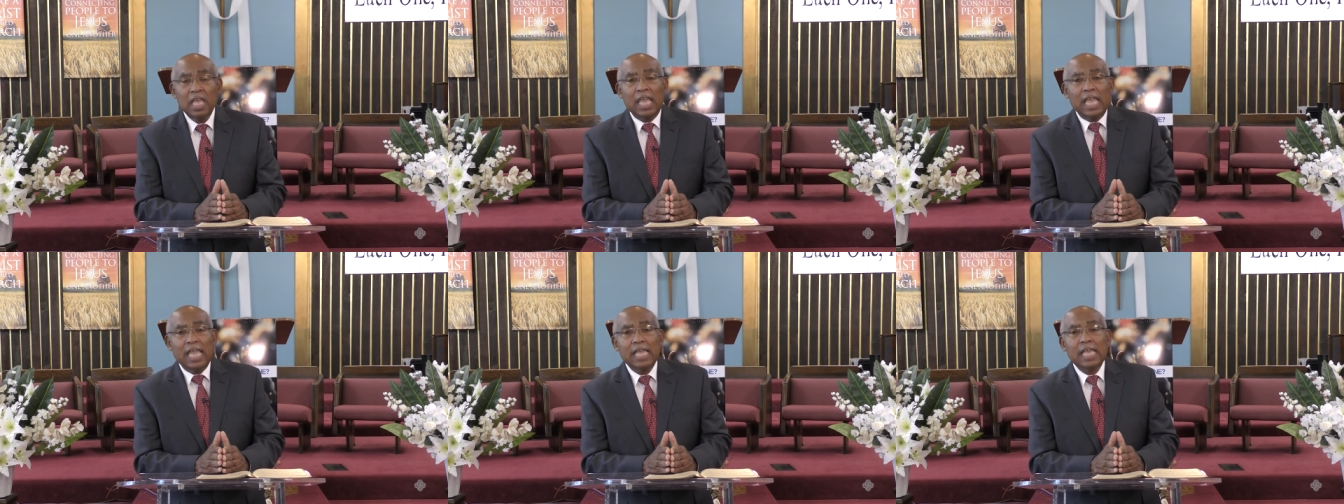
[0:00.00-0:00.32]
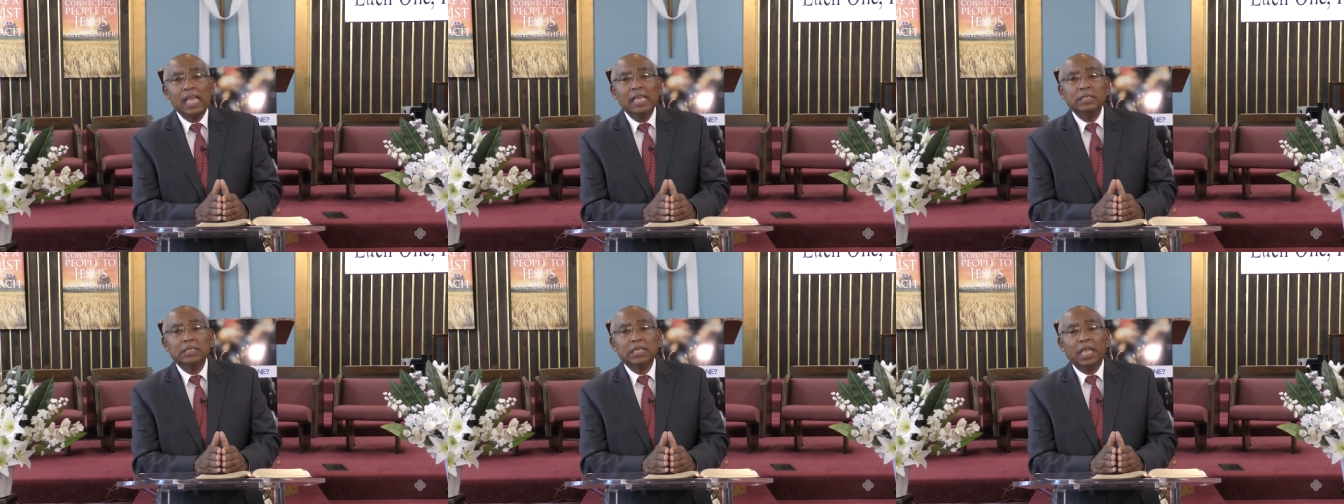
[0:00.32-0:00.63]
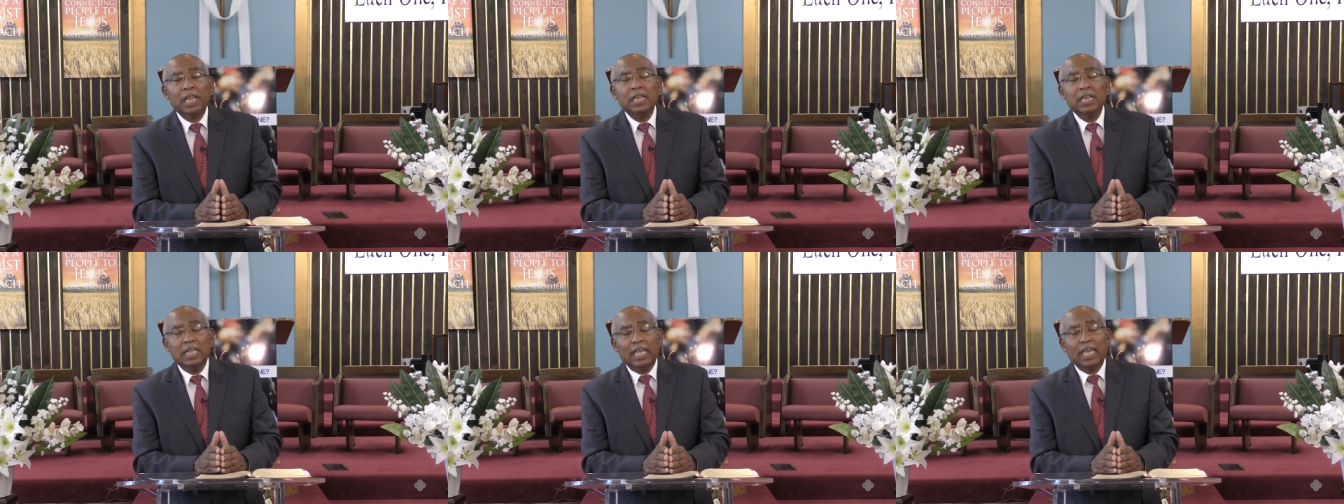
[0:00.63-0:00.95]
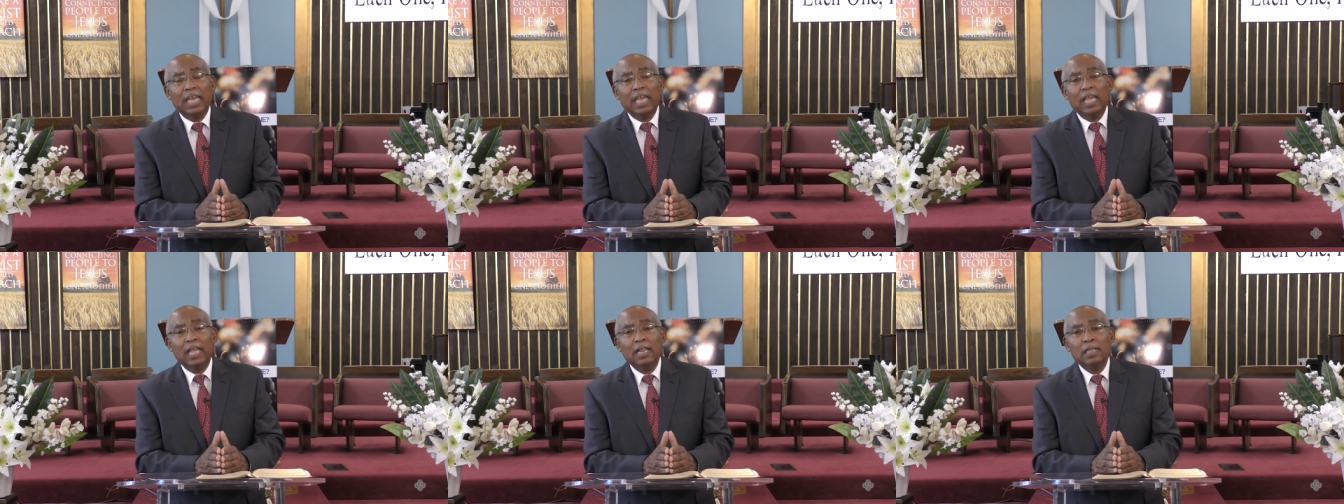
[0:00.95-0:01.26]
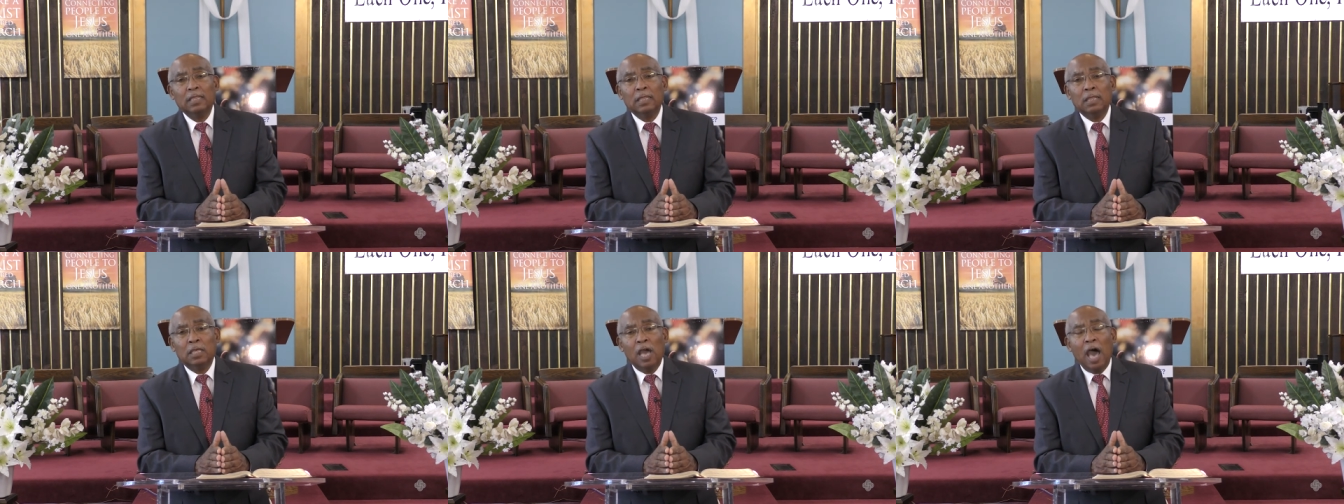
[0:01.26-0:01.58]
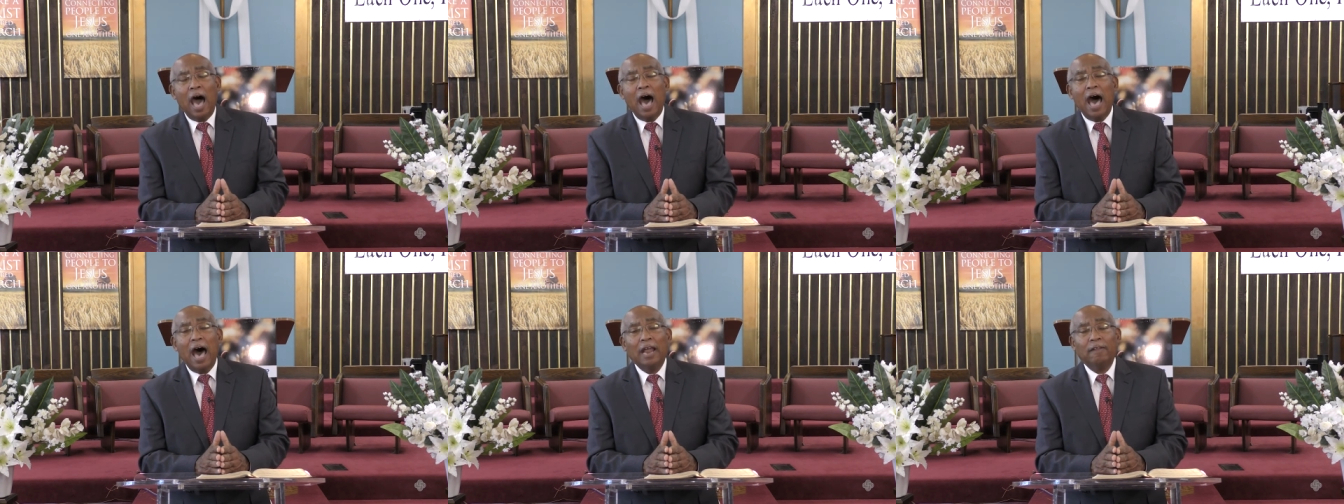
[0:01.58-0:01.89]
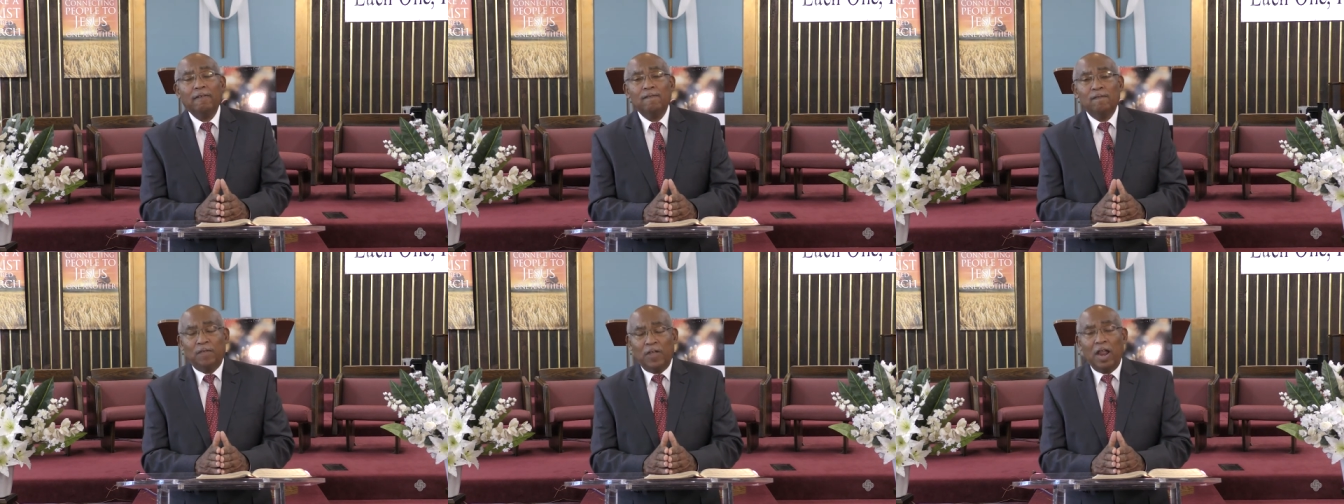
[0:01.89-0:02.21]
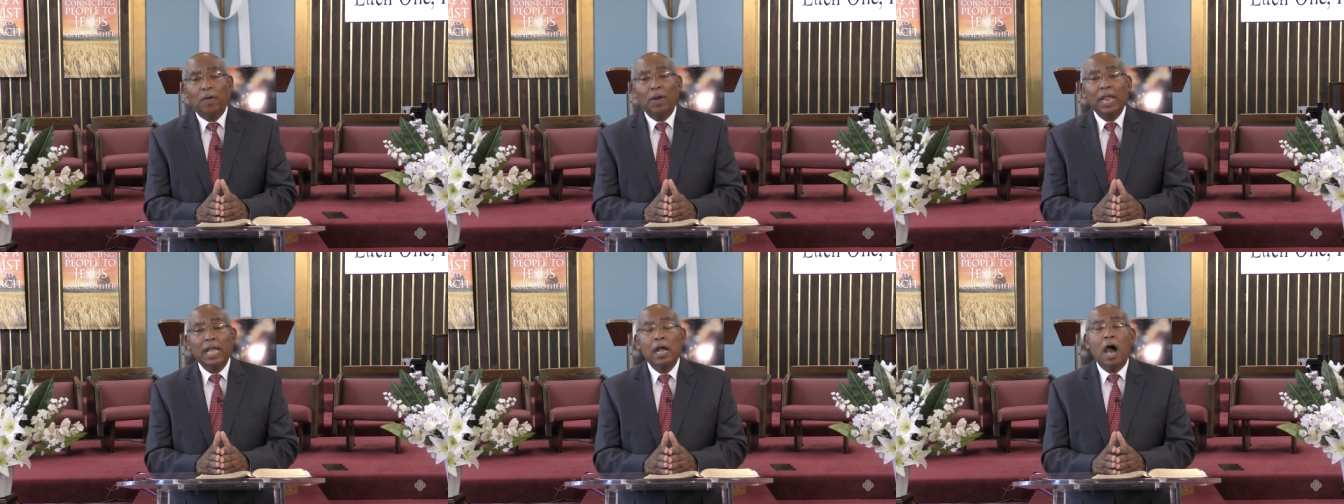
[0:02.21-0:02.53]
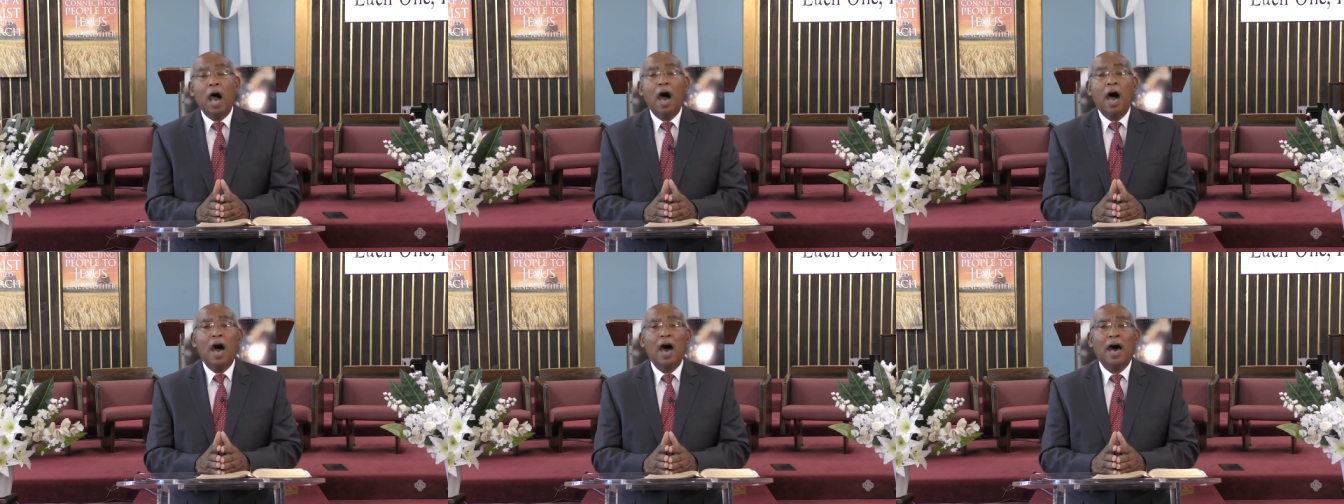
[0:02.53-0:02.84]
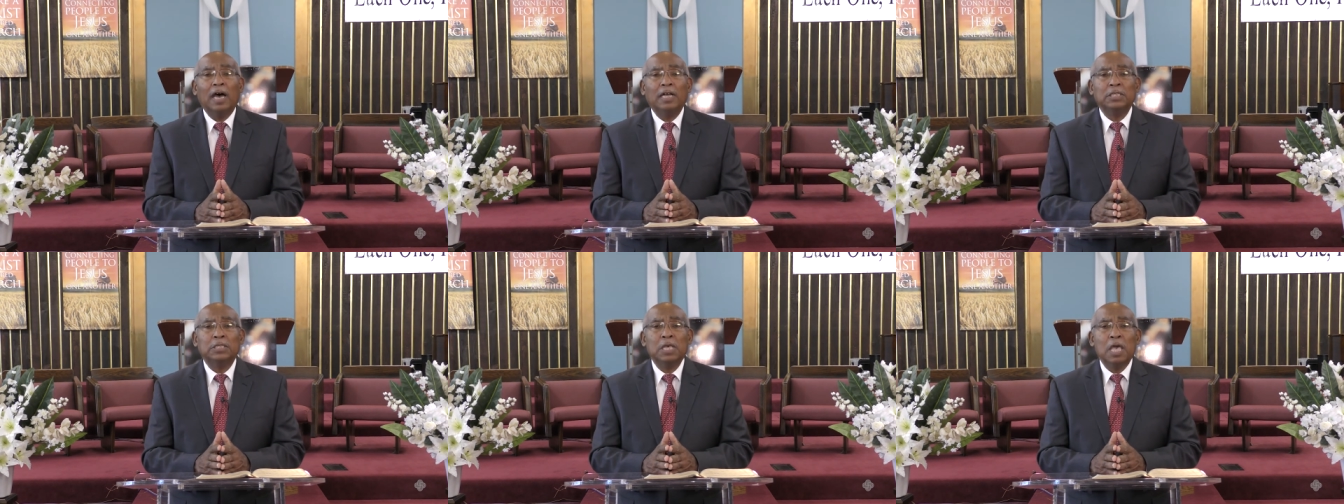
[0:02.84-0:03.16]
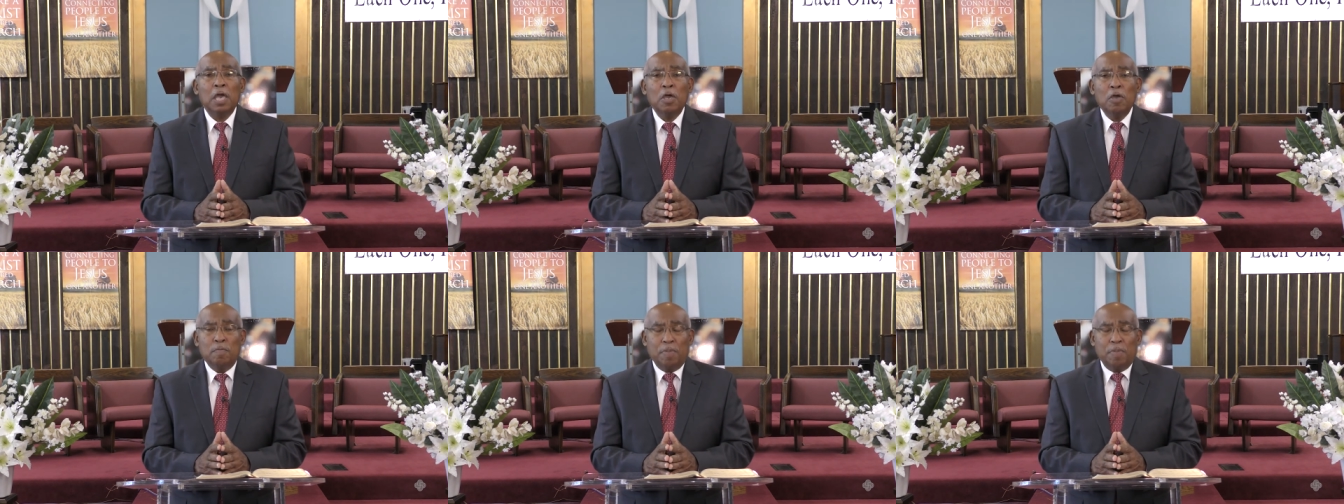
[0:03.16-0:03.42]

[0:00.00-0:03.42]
he is indeed God of very gods